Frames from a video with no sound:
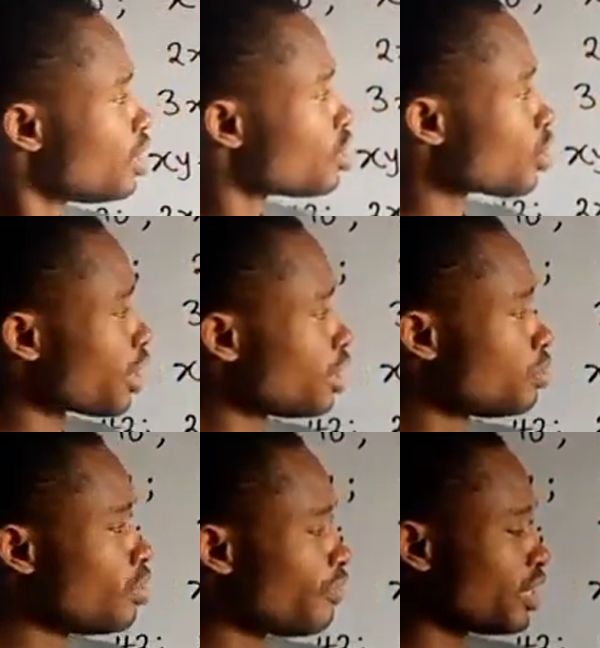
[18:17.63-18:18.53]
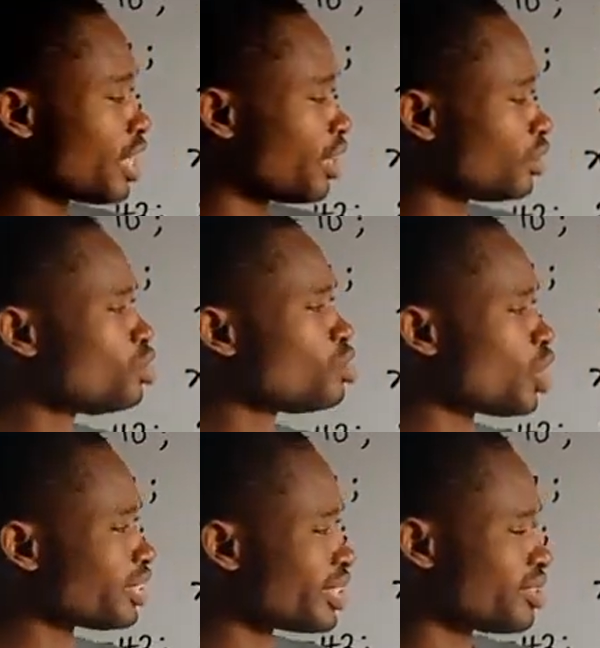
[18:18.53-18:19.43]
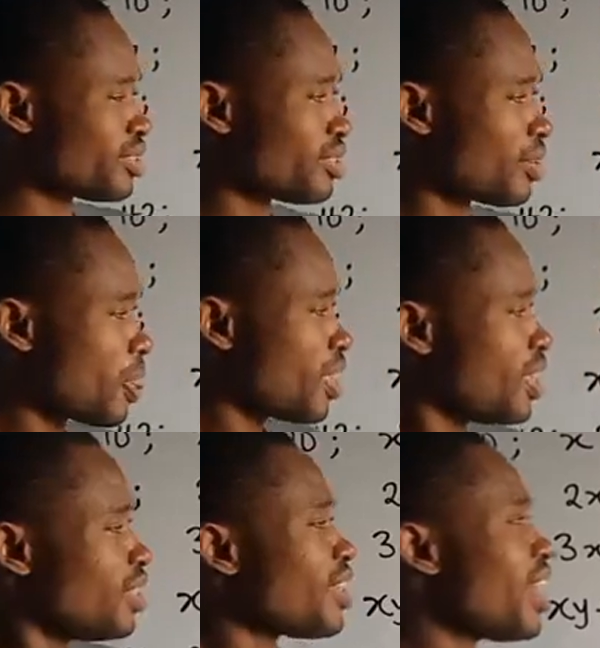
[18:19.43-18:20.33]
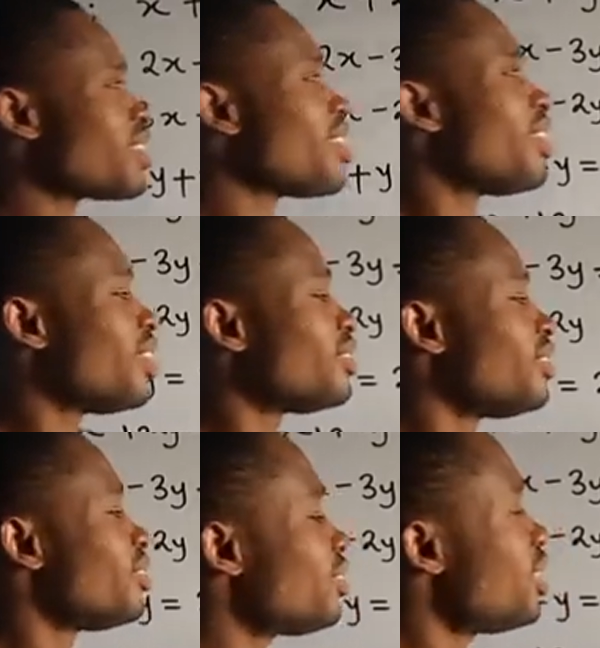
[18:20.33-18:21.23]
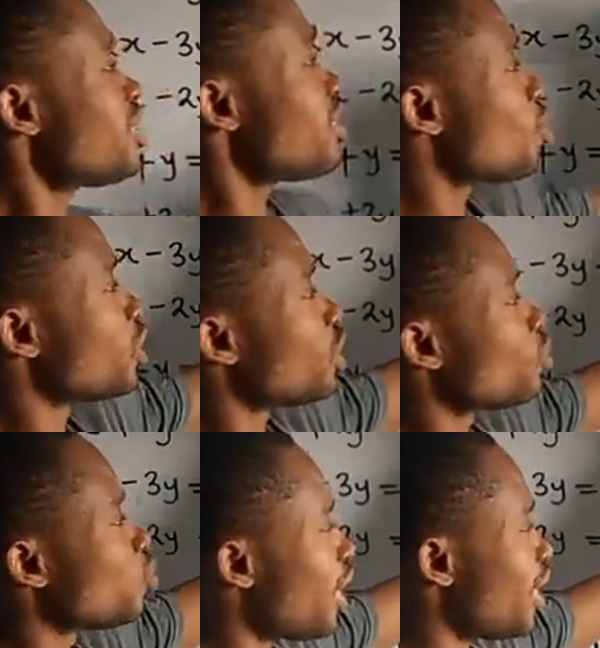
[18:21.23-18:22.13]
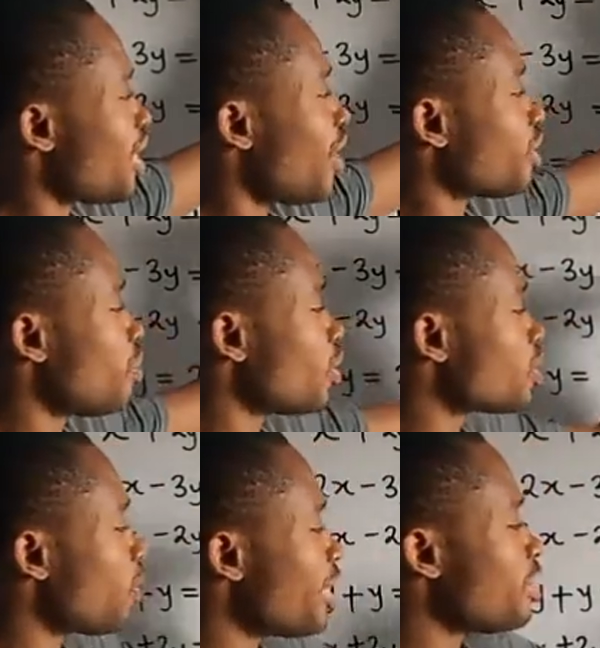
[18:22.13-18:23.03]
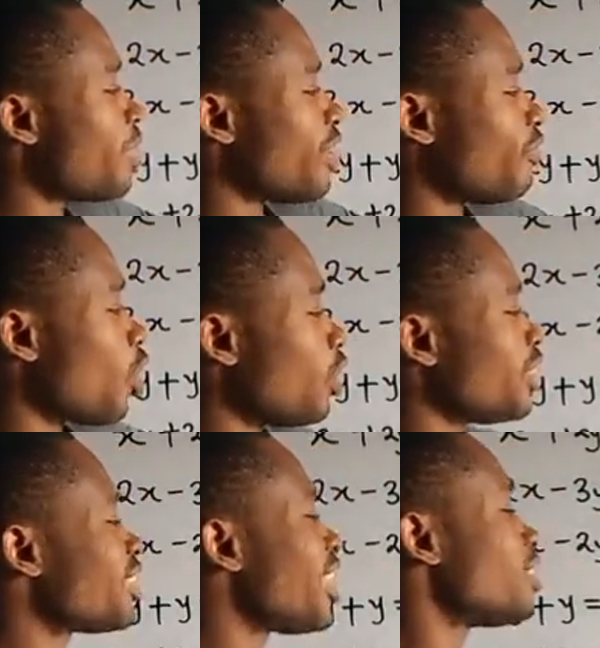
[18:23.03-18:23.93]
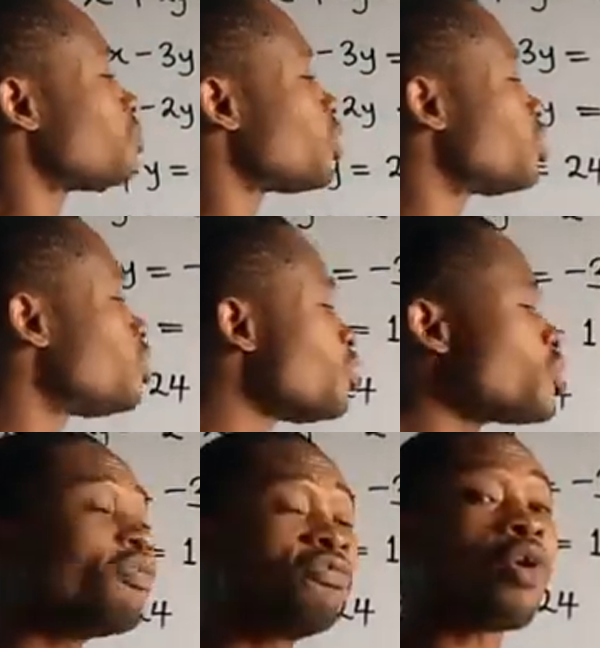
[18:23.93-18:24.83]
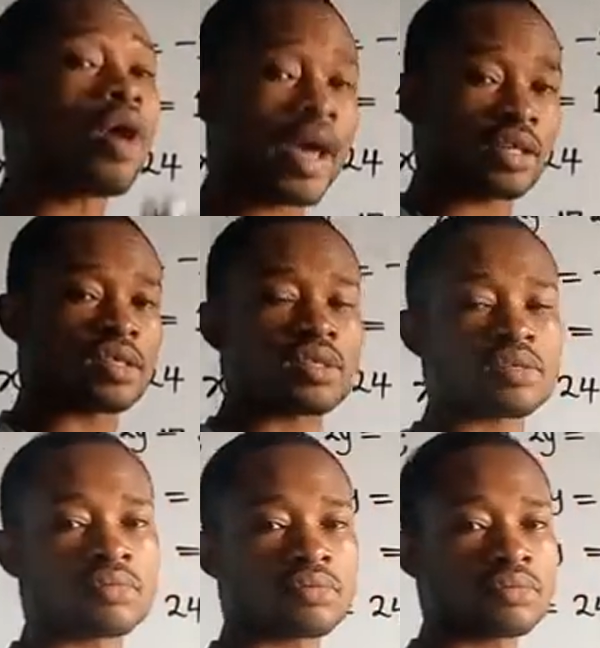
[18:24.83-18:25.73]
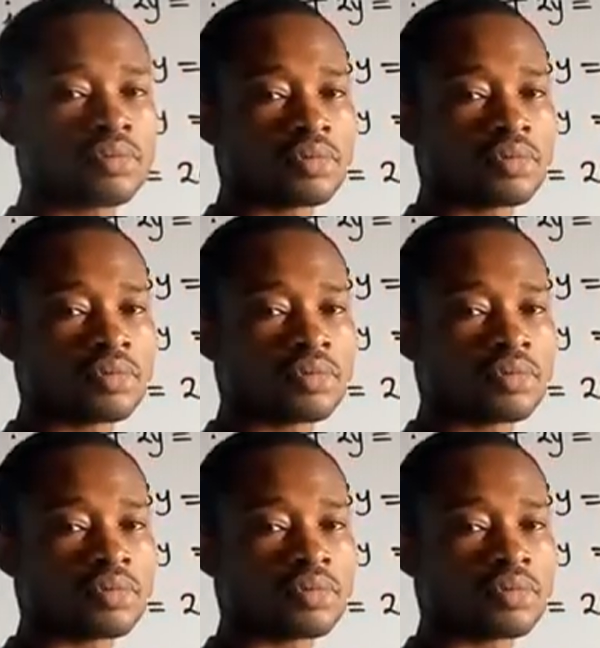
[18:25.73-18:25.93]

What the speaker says: So we're going to move on now. You notice that this equation 1, after multiplying it by 4, it has produced 4x.